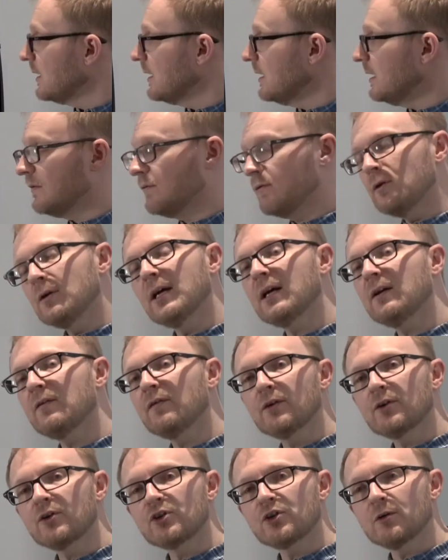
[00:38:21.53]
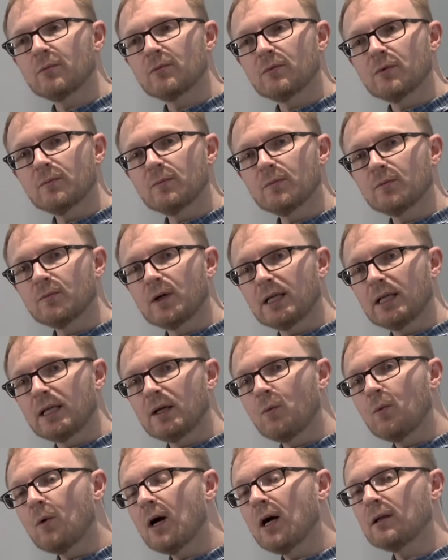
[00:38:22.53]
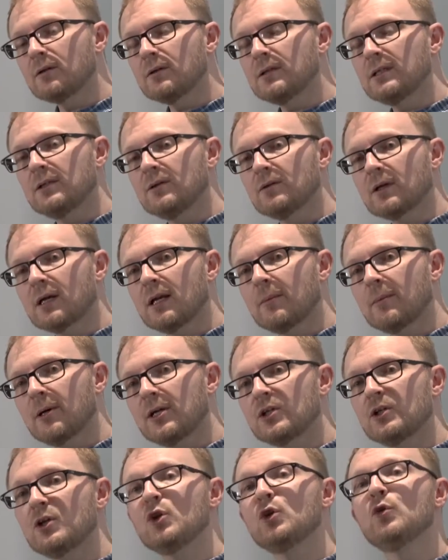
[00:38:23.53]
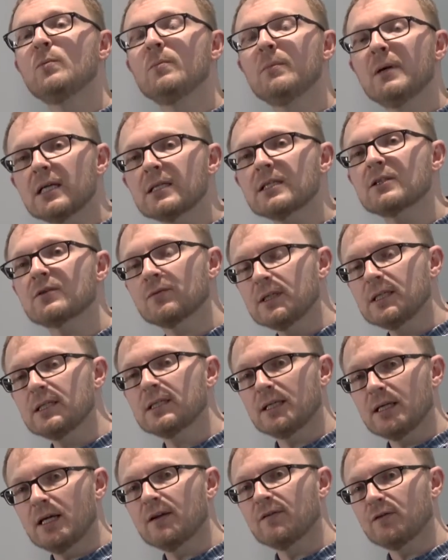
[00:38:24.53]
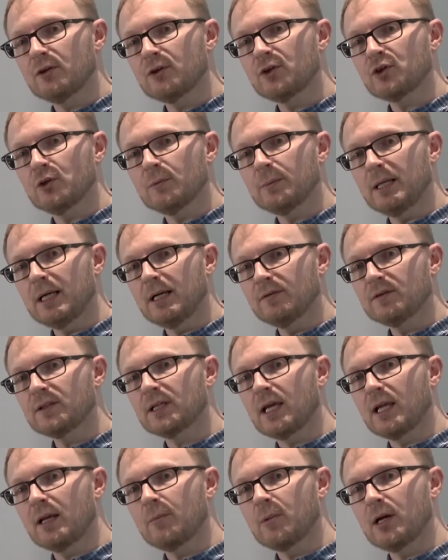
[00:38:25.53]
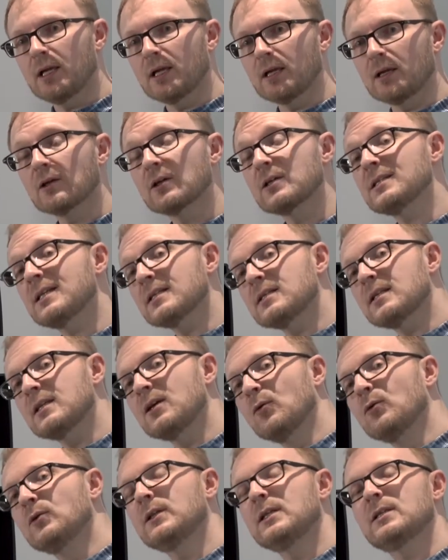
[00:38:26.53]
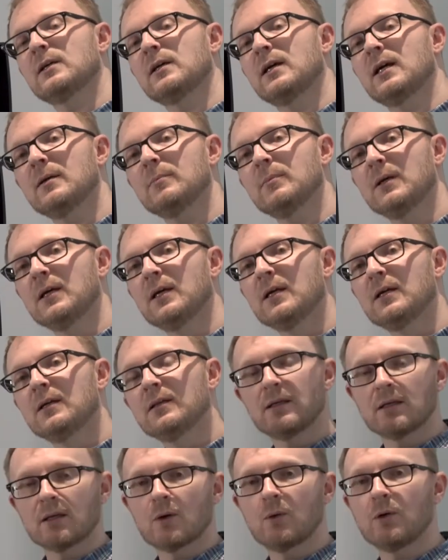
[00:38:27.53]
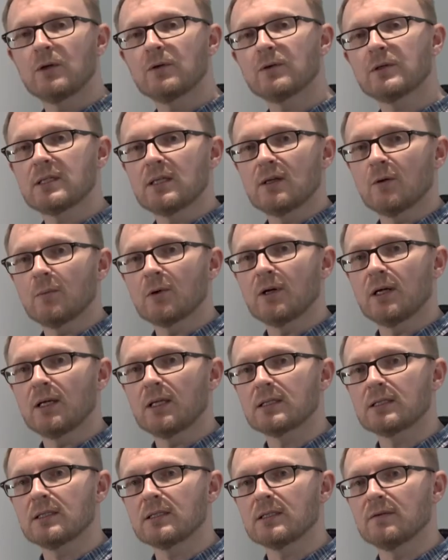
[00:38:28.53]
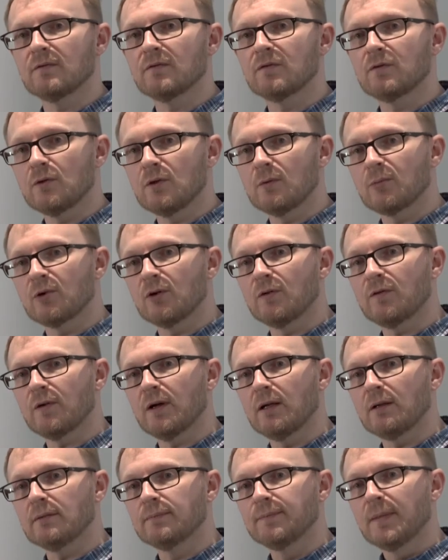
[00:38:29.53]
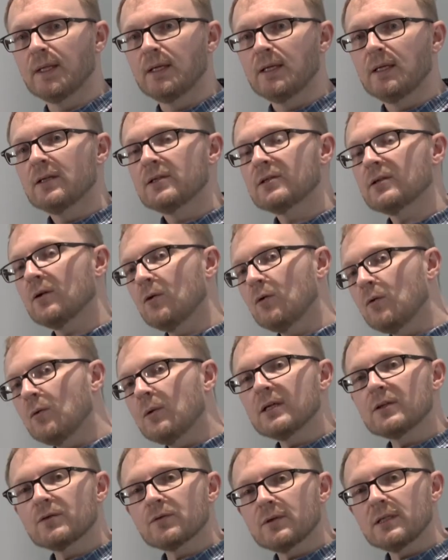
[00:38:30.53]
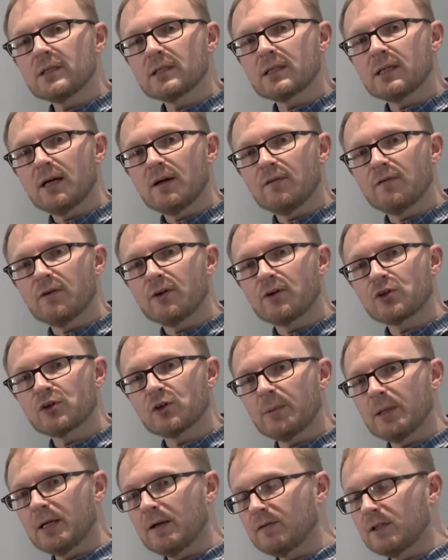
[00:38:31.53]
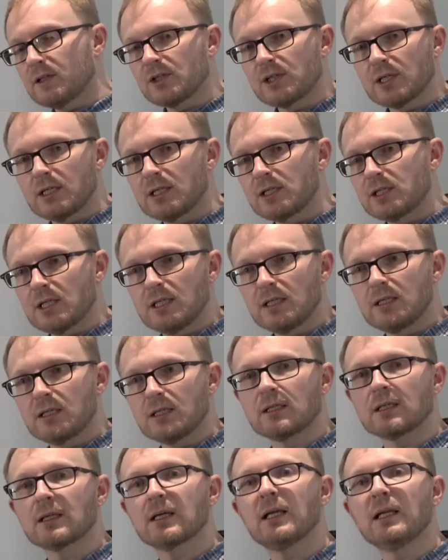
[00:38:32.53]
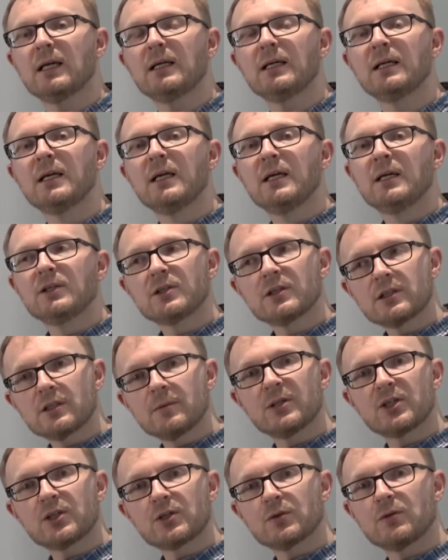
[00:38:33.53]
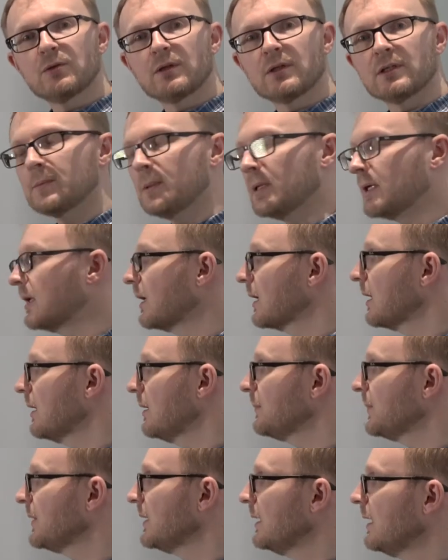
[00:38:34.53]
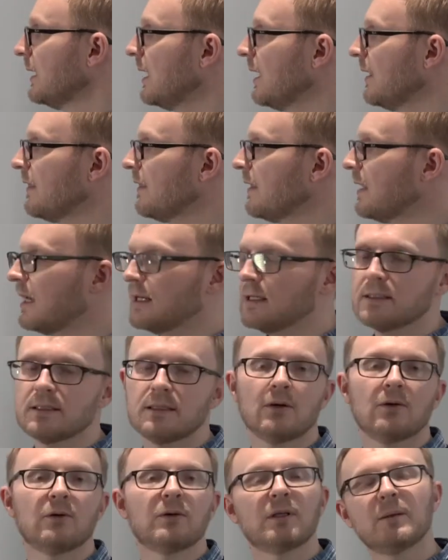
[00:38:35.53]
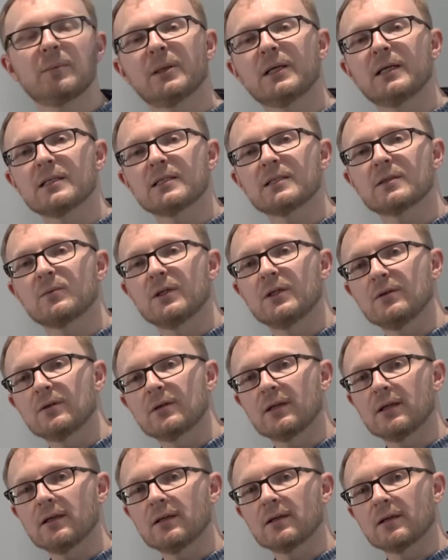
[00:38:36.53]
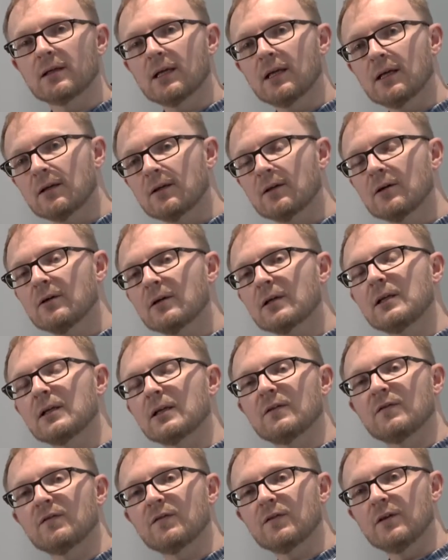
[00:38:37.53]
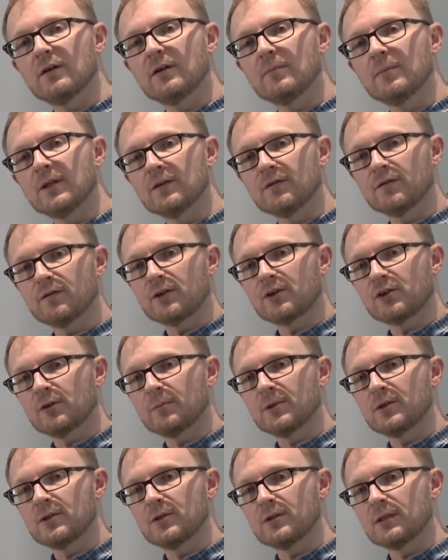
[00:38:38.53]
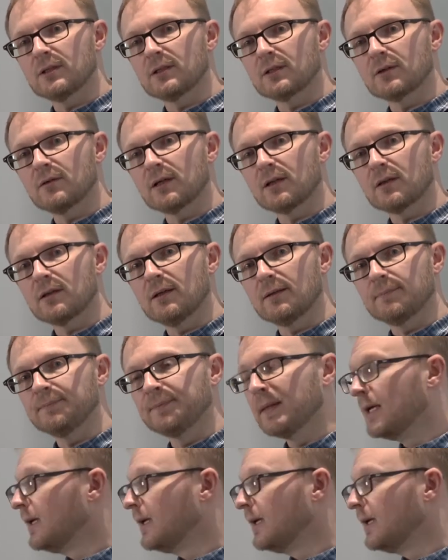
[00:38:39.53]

If you had Photoshop running while you did your calibration, you must restart Photoshop after calibrating, because that's the only time that it queries the operating system for the profile. So always restart Photoshop after you change anything in color, just to be sure that it's picking it up. And that is the only place where you can categorically confirm that Photoshop is using the correct thing.